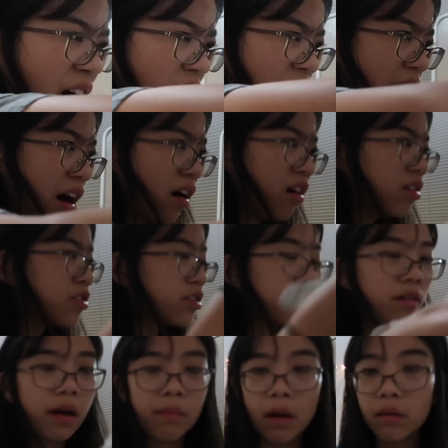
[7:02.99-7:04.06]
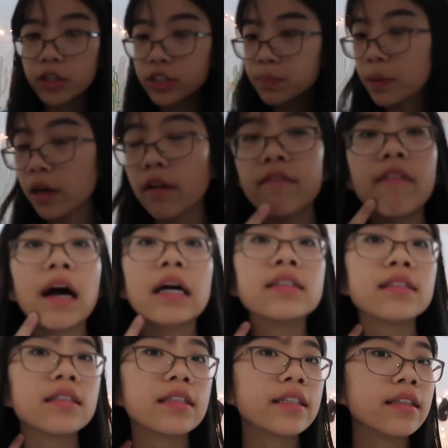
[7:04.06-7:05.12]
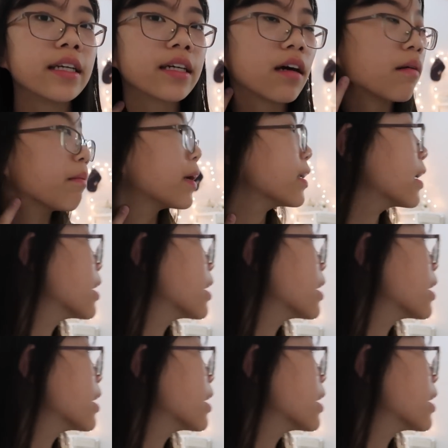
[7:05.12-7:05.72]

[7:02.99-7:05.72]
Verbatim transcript: Uh, also, I probably should put on Vaseline like on my